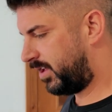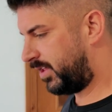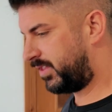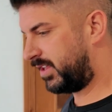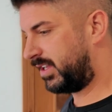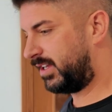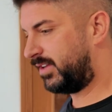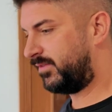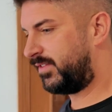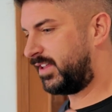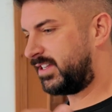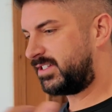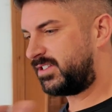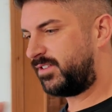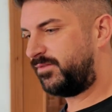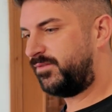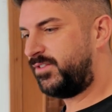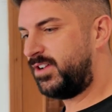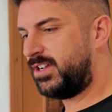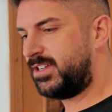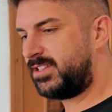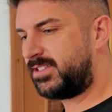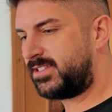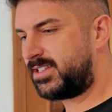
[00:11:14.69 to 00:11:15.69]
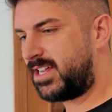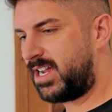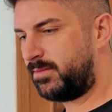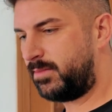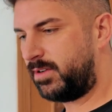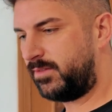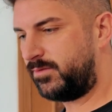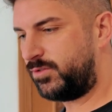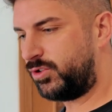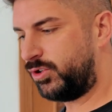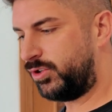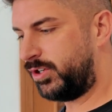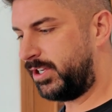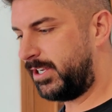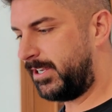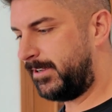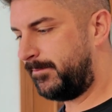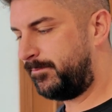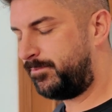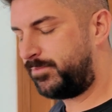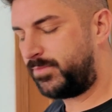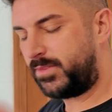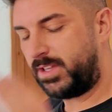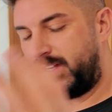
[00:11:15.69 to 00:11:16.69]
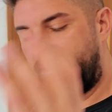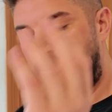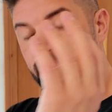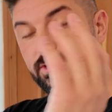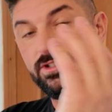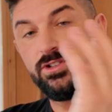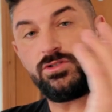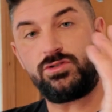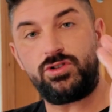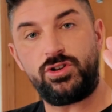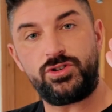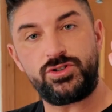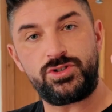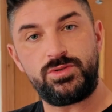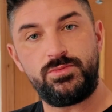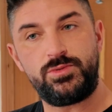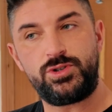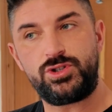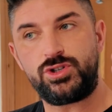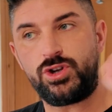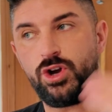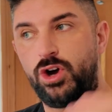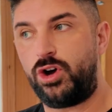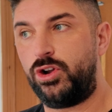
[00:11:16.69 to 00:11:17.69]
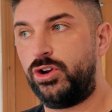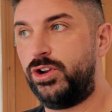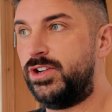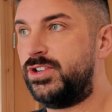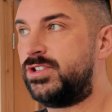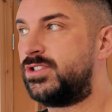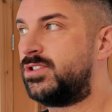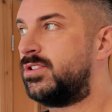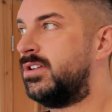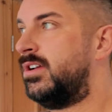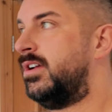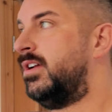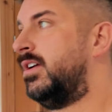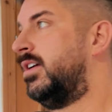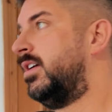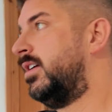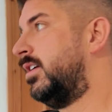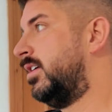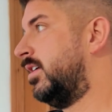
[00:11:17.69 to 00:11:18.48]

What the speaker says: I think if that's the first time I've done it, and I've still got some soreness,